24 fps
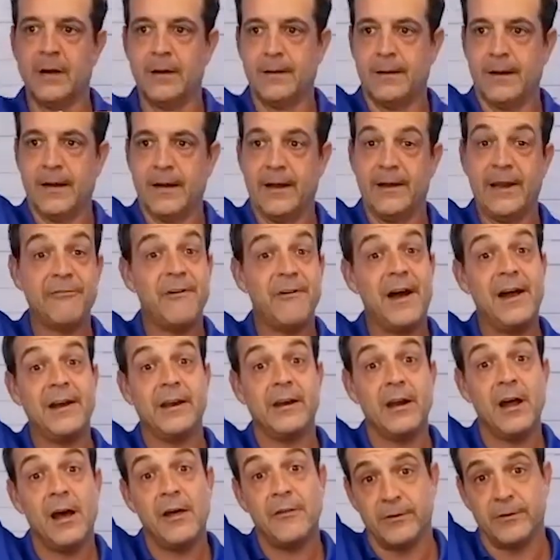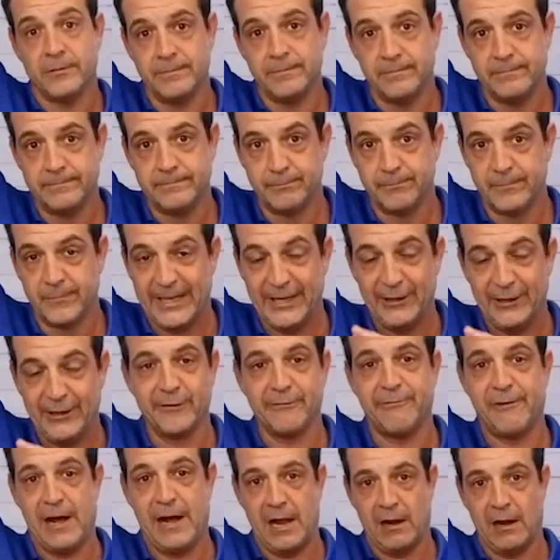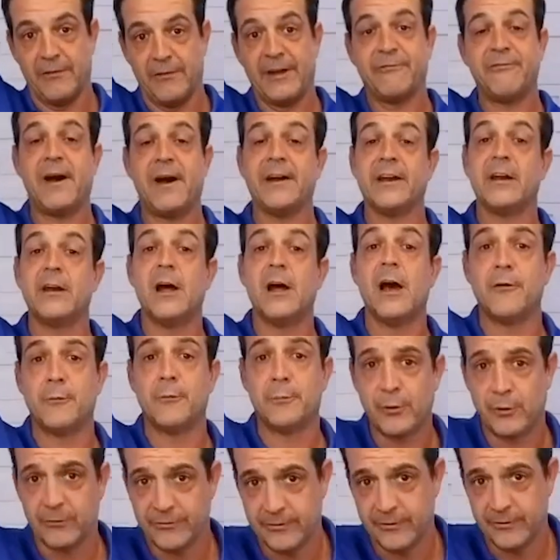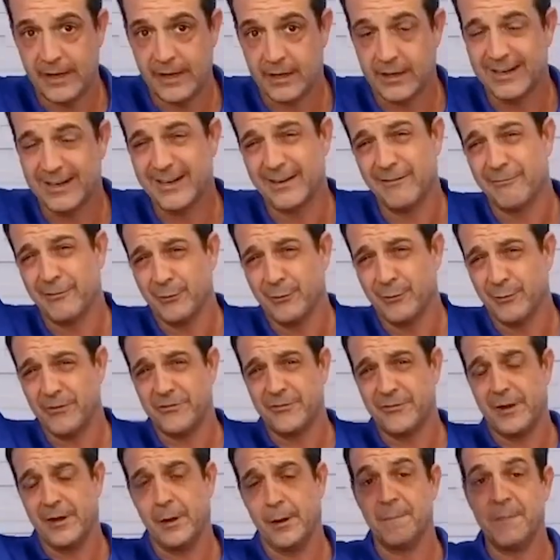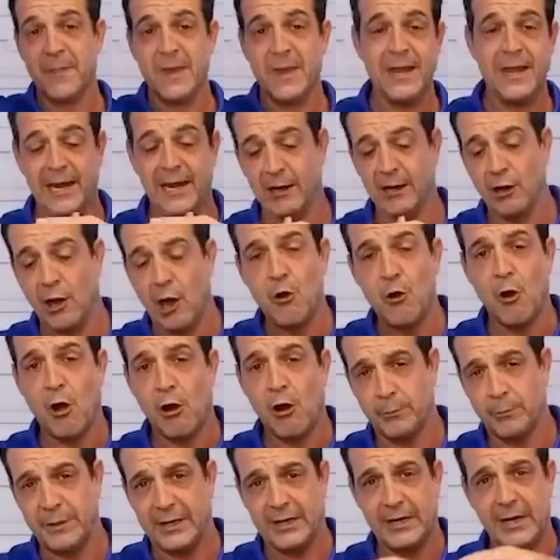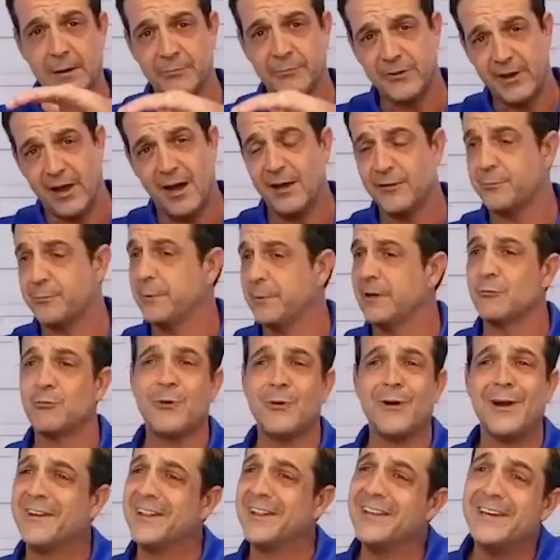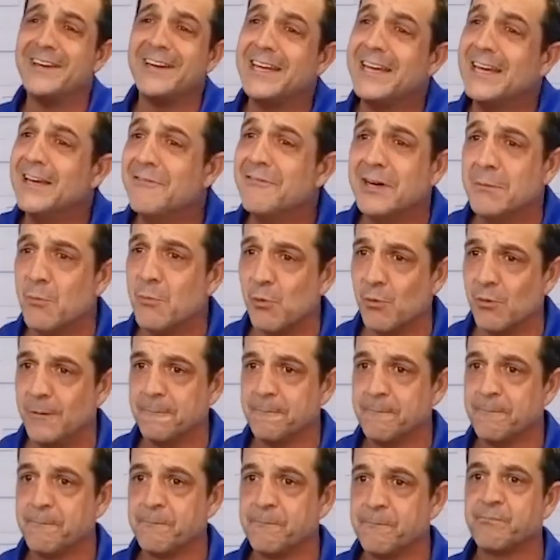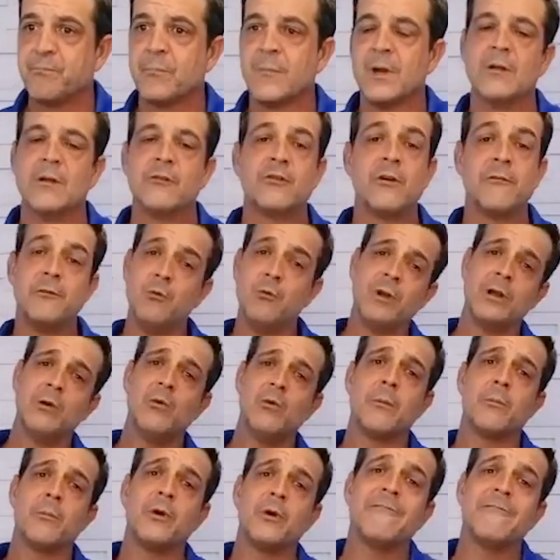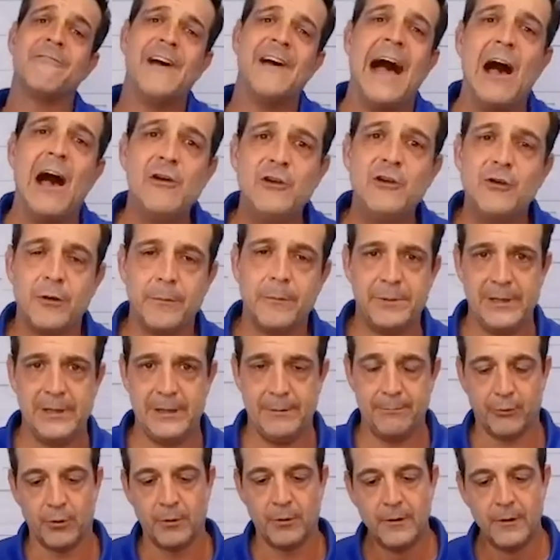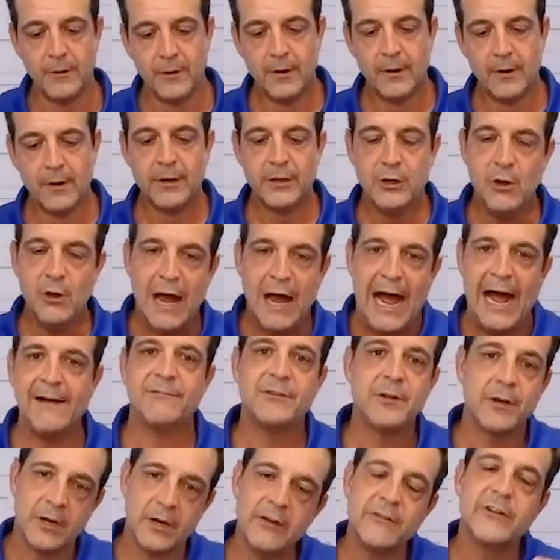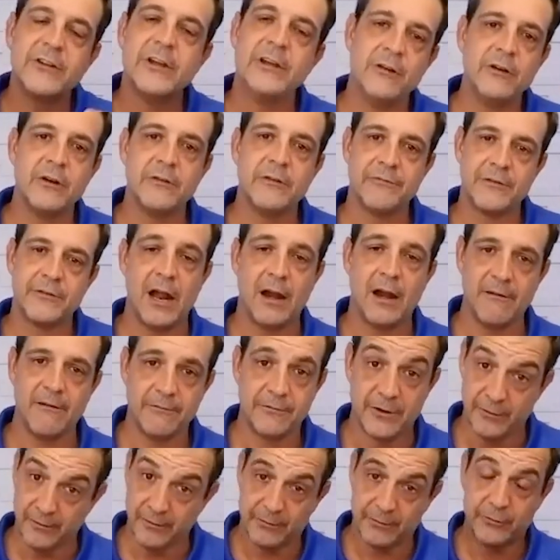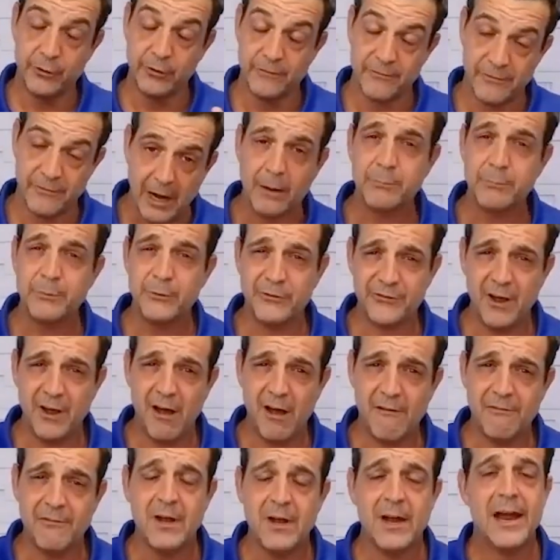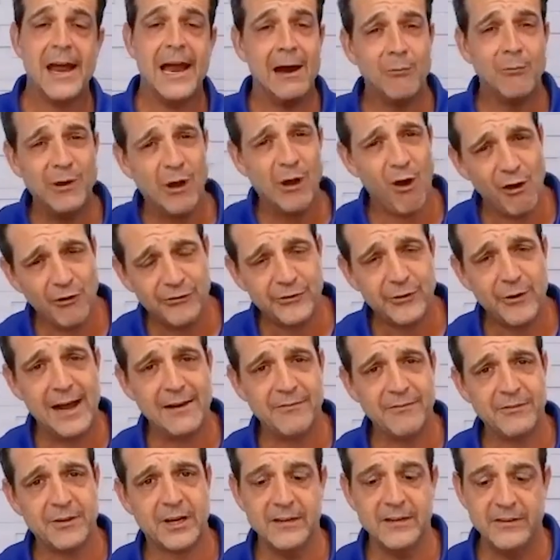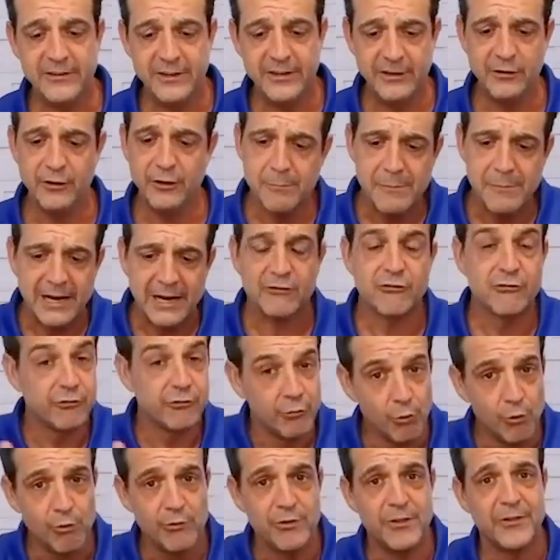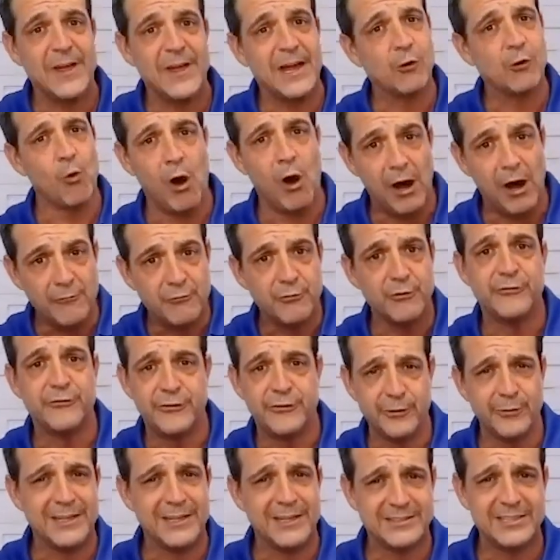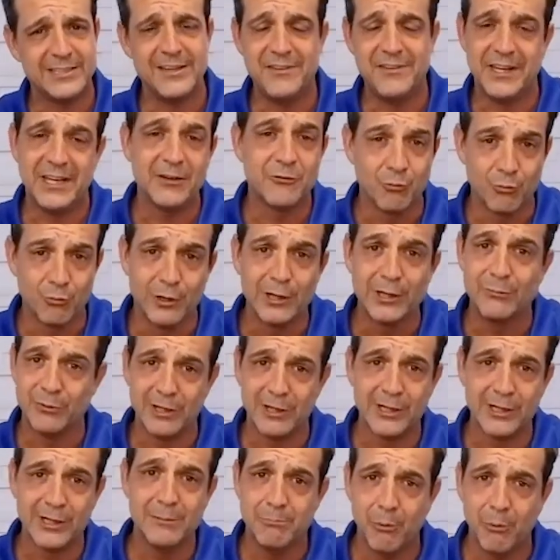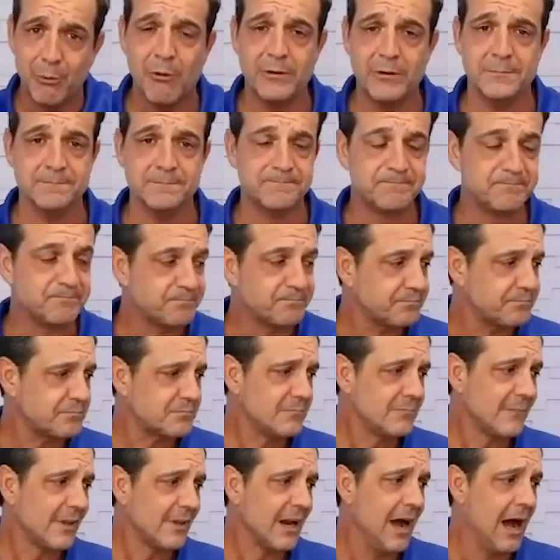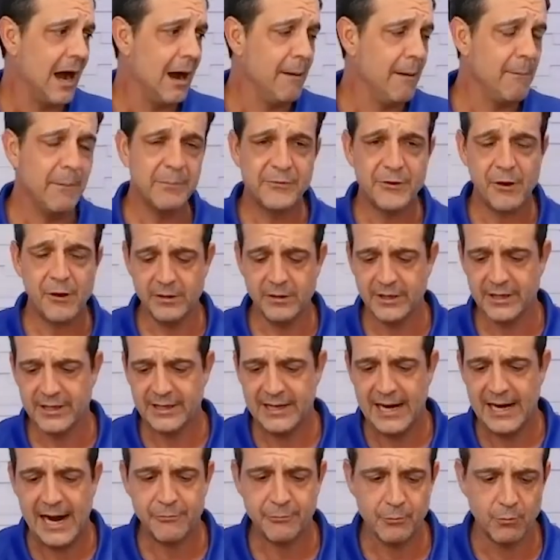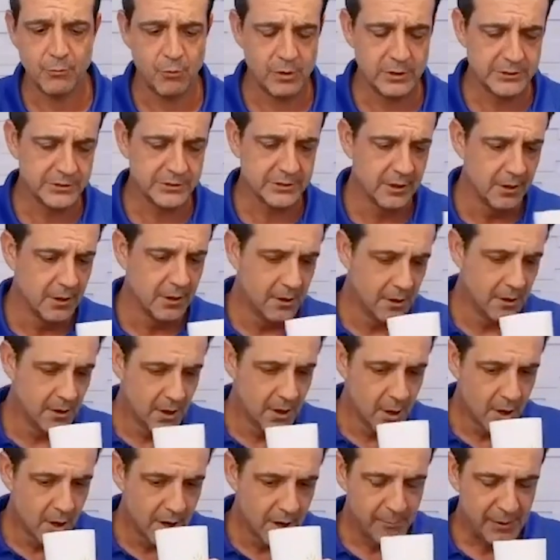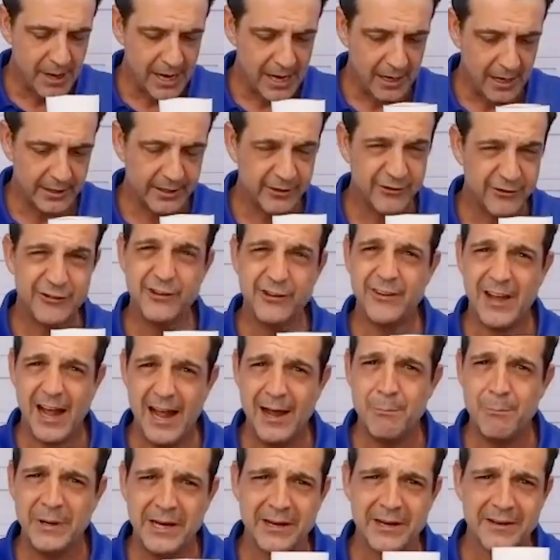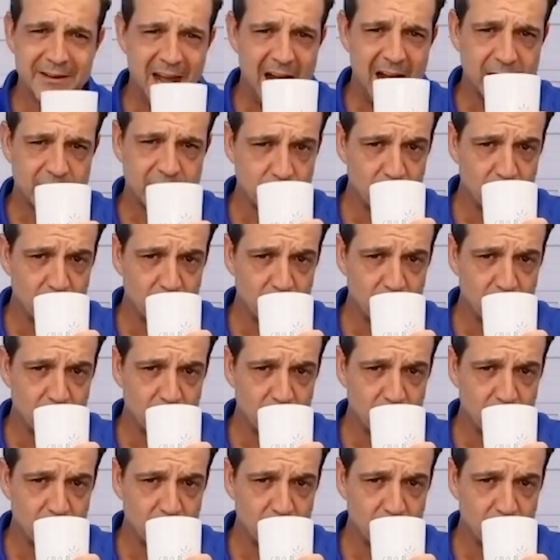And they find another leader to follow. They find another person that can influence them. And it no longer becomes us because we don't have anything to give anymore. So if you really want to bring value to people, you have to continue to develop, to, to develop yourself. And we also have to continue to make sure that that quadrant two activity is really, really important. I remember talking to Catherine once about, and she's on being a doctor.